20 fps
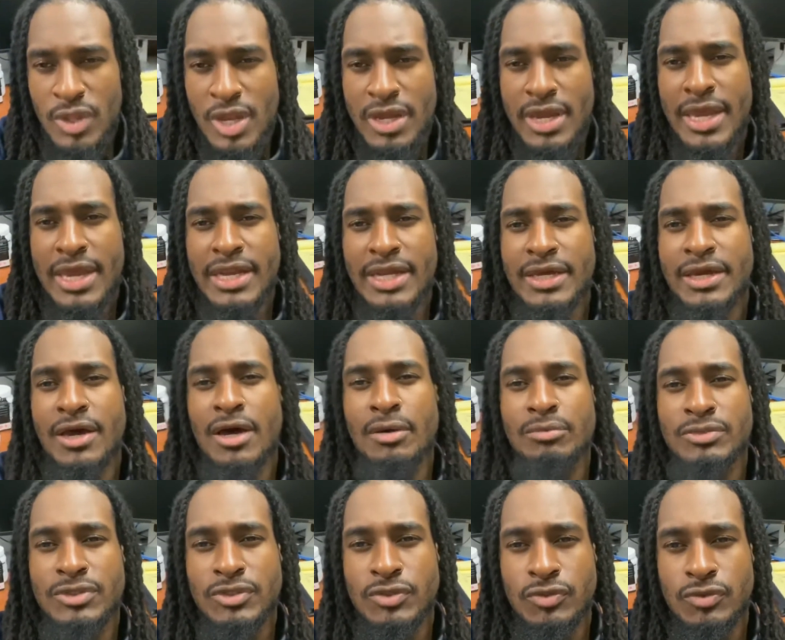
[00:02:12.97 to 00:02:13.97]
and it
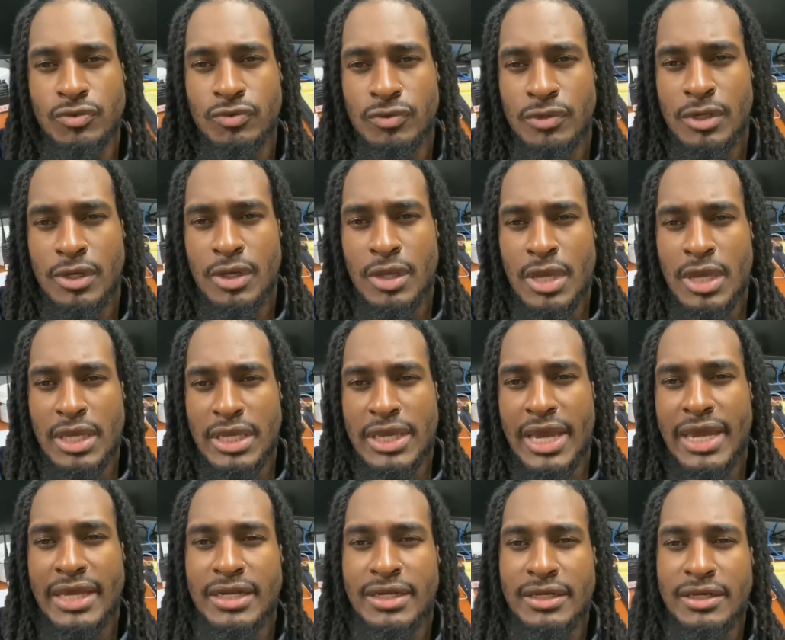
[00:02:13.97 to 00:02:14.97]
comes to
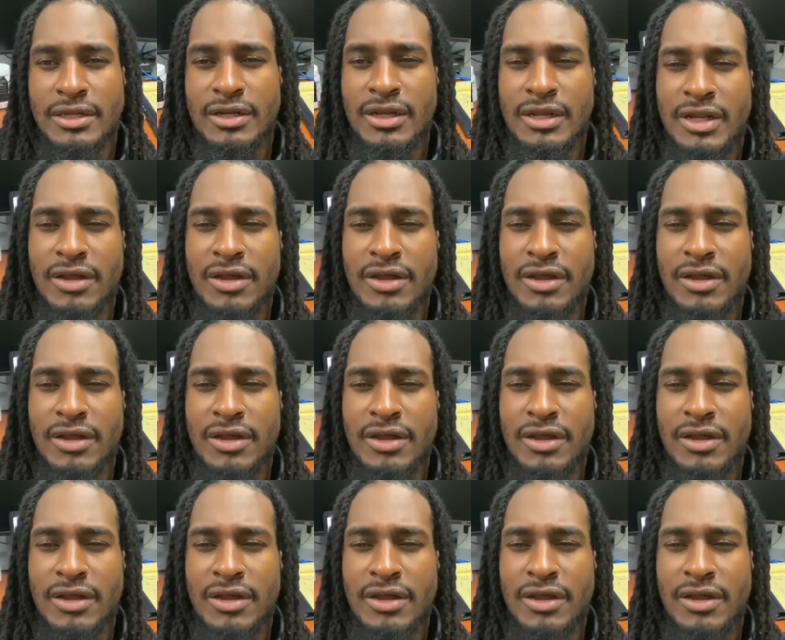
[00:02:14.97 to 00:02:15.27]
gaining an